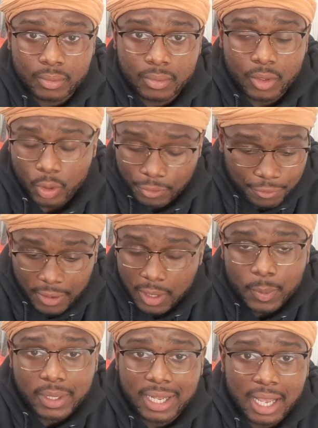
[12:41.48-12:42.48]
No, the fuck
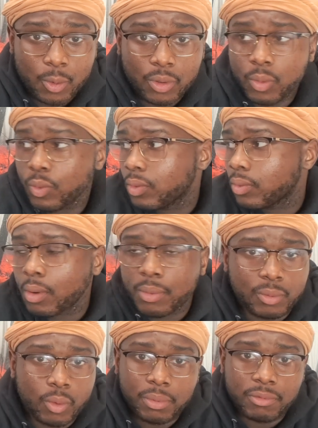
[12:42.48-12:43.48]
we not. What
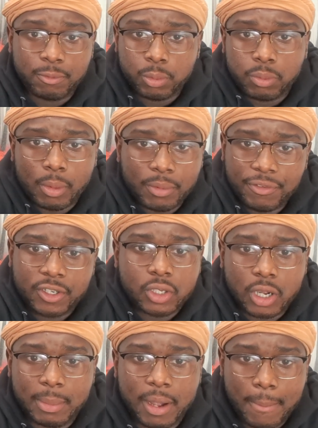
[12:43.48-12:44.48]
we finna
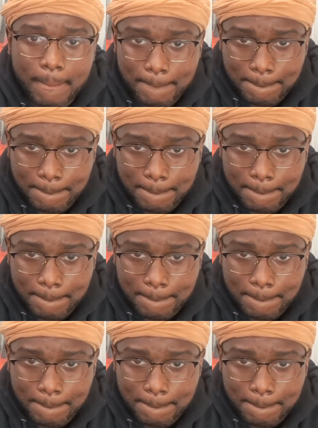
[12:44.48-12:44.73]
talk about?